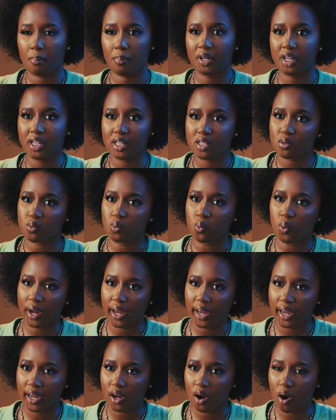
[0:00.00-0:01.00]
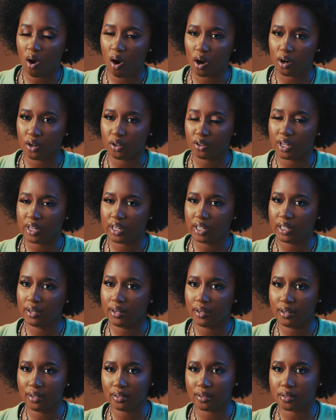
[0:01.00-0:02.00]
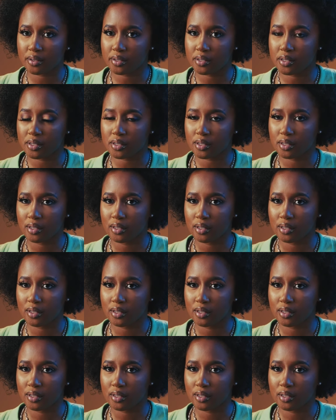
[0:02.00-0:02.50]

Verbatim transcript: but it's way harder than it looks.